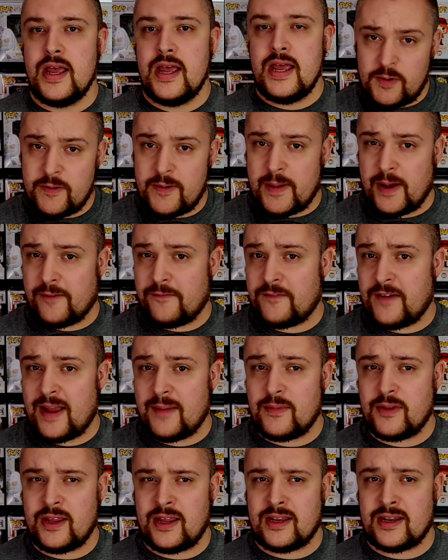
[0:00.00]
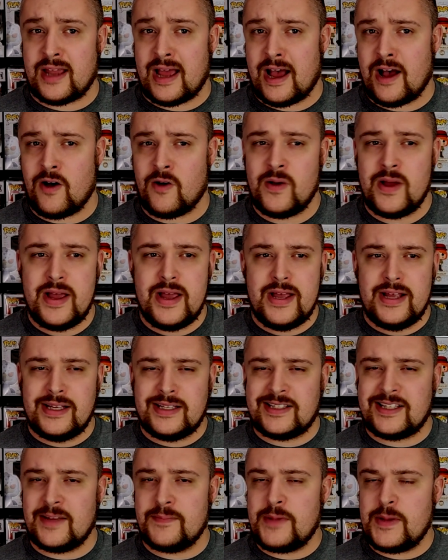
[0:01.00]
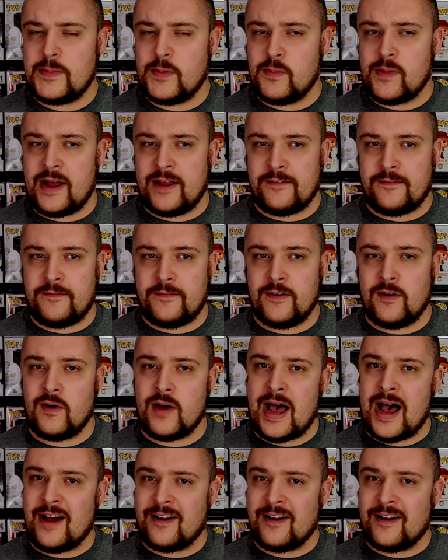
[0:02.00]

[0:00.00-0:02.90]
It's a movie about family and how some people might feel